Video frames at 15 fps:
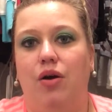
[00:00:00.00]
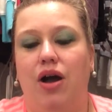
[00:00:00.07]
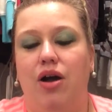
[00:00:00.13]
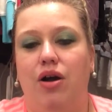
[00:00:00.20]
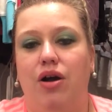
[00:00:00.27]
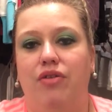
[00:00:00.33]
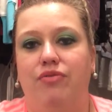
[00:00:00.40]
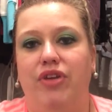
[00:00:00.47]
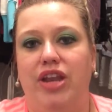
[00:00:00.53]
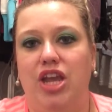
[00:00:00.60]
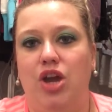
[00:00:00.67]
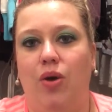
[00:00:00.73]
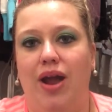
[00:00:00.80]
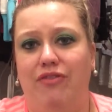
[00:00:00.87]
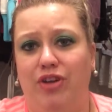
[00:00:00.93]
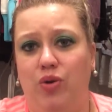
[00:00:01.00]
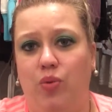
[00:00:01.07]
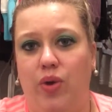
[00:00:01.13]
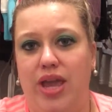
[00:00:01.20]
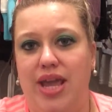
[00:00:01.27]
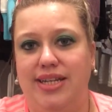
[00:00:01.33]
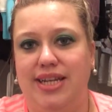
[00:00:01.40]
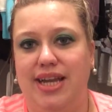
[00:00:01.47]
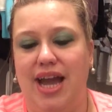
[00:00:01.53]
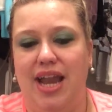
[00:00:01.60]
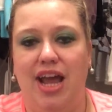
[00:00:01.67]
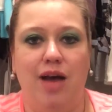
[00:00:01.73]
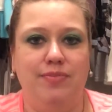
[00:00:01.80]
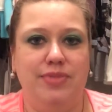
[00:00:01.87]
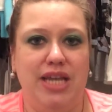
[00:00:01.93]
a video every week to kind
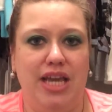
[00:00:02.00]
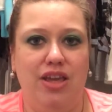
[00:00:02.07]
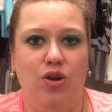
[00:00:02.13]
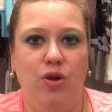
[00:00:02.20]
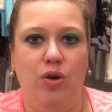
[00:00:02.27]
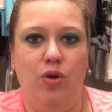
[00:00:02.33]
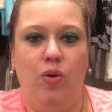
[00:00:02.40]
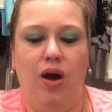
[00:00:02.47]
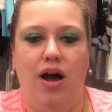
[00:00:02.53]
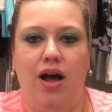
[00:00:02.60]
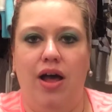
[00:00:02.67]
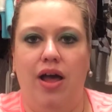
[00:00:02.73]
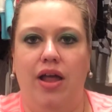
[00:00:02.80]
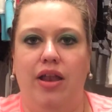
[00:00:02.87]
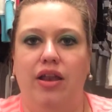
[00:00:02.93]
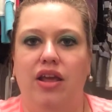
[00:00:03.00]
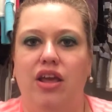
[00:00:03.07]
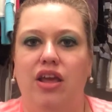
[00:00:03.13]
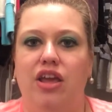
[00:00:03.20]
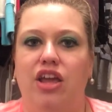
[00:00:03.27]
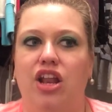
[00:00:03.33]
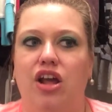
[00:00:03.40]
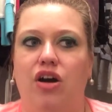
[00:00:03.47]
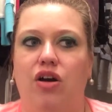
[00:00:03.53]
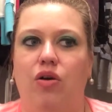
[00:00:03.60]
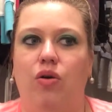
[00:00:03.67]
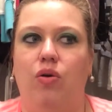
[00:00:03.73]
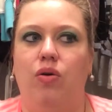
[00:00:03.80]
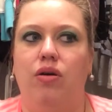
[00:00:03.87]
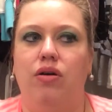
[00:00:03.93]
of update you on, you
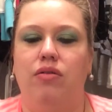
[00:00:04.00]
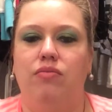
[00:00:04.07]
know,